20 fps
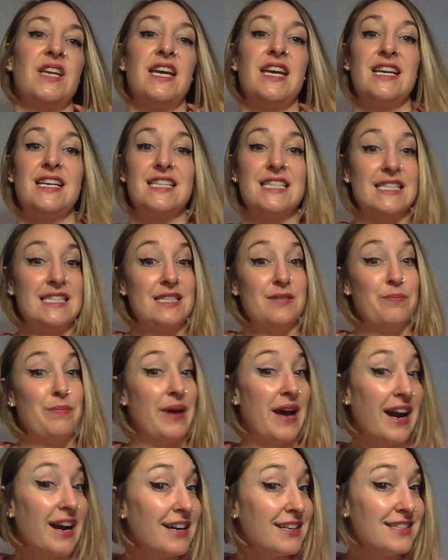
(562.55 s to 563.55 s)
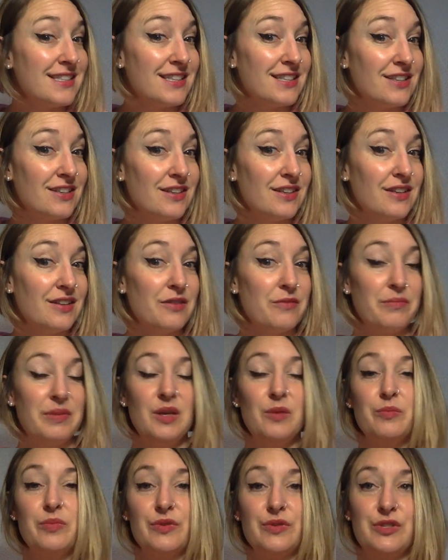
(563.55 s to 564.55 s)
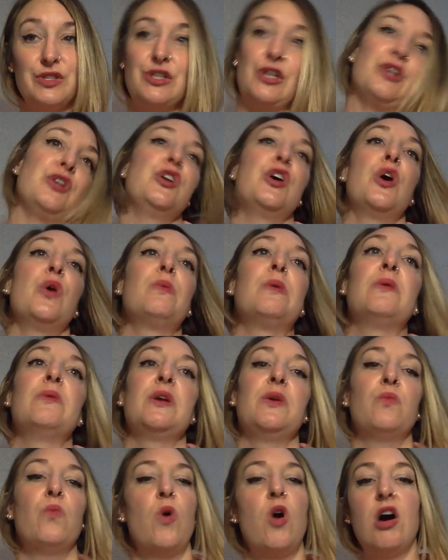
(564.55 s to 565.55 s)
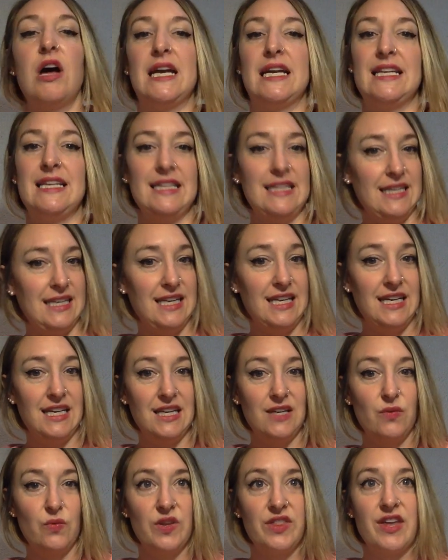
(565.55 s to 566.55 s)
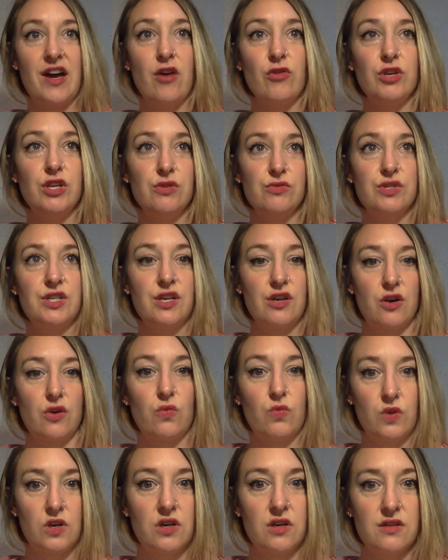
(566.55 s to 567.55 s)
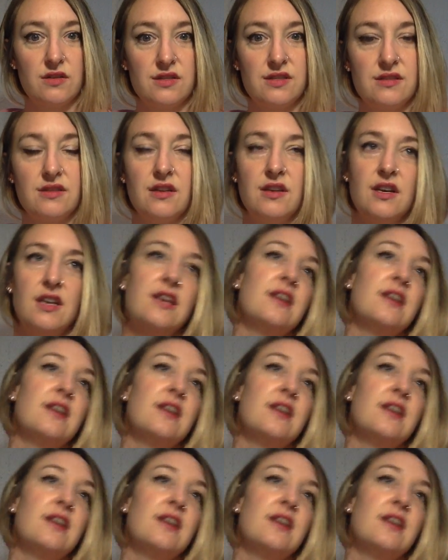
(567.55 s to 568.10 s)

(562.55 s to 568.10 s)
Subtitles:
expect people to know what we want and need without using our words.